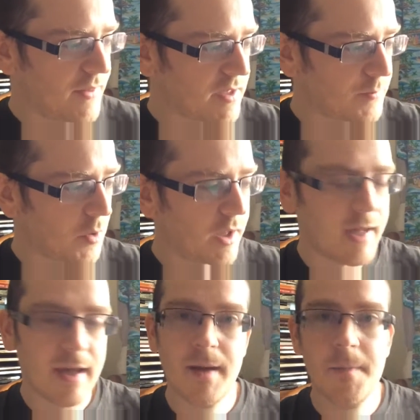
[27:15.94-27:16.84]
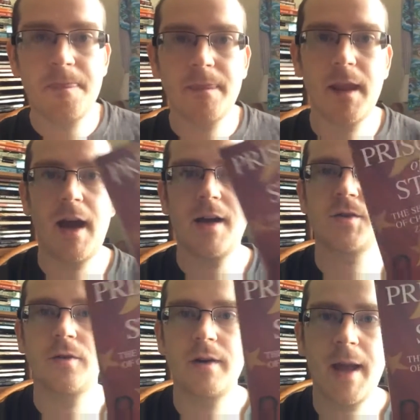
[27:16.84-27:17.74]
This book here, I
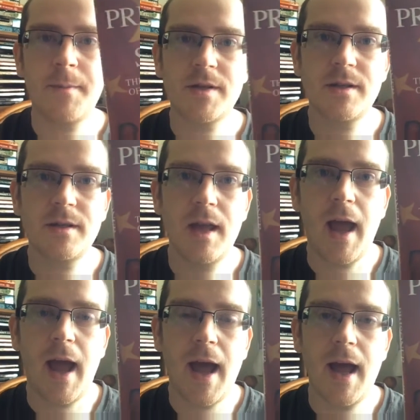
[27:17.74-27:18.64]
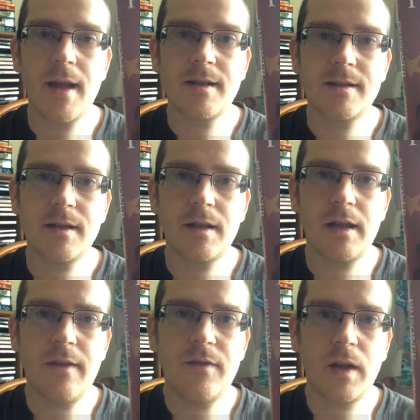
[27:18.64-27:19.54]
saw on Amazon, and
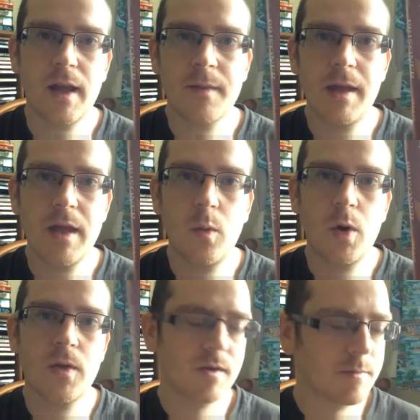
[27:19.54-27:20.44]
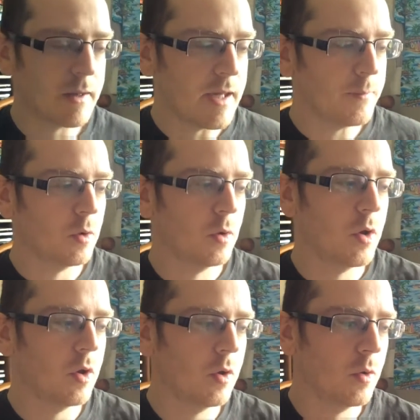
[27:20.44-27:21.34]
if you're like me, you're one of those people
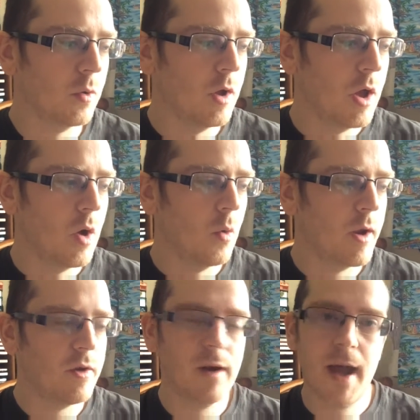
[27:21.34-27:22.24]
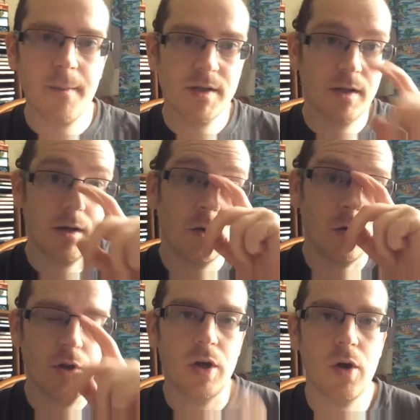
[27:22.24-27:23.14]
who, when you're on Amazon
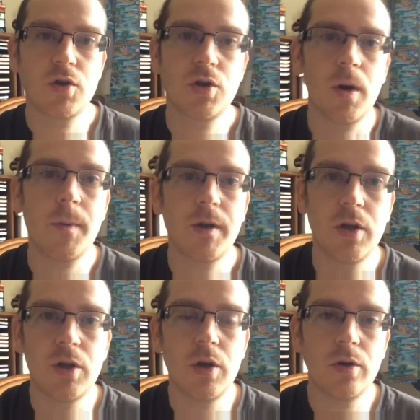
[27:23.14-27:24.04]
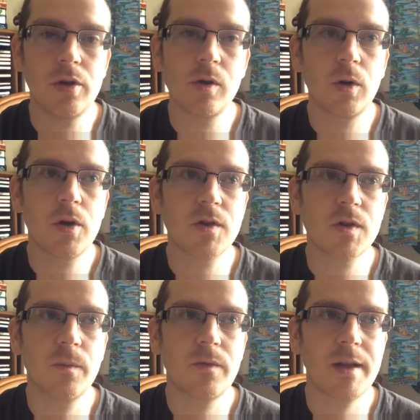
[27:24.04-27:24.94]
or you go shopping, you look at
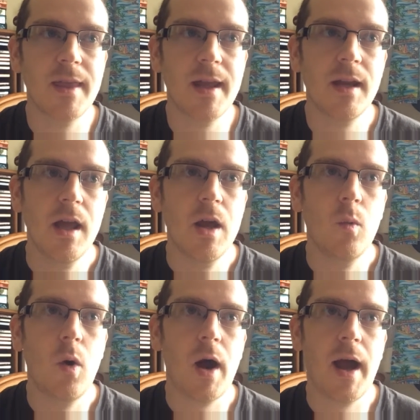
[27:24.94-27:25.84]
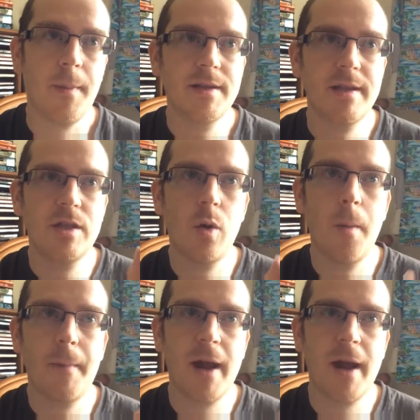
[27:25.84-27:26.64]
something, and then what happens is you